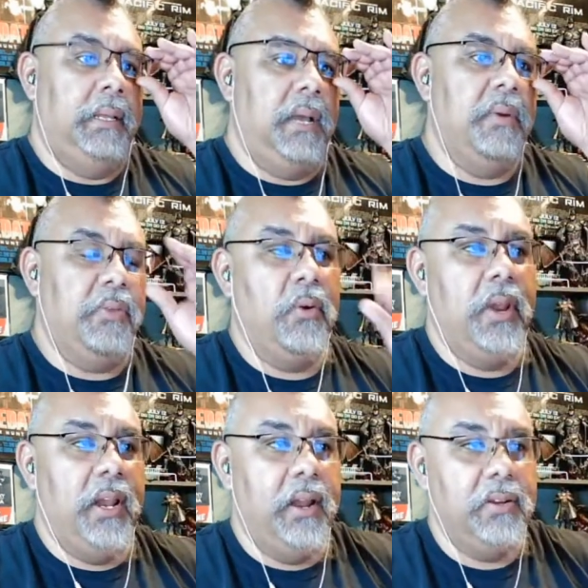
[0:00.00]
I'm going to throw it
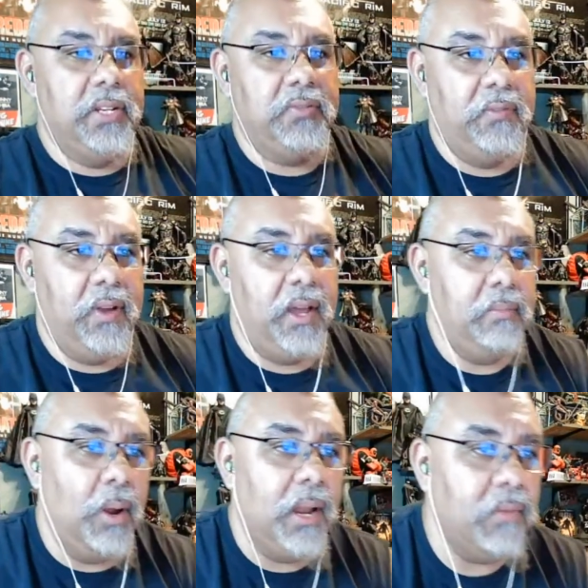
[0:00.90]
in there just for fun.
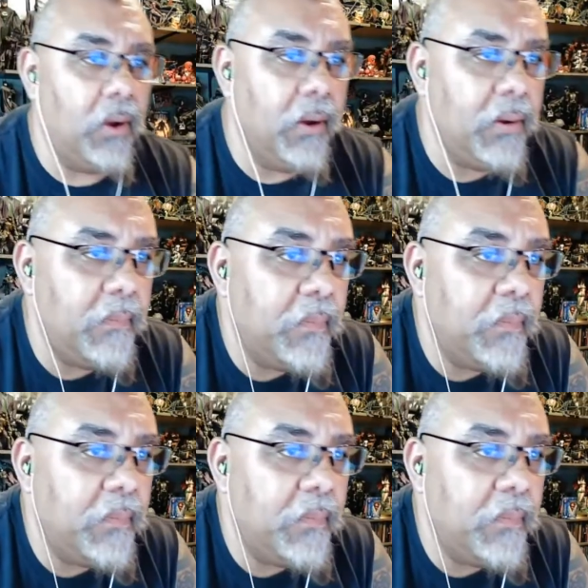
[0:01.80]
Braveheart.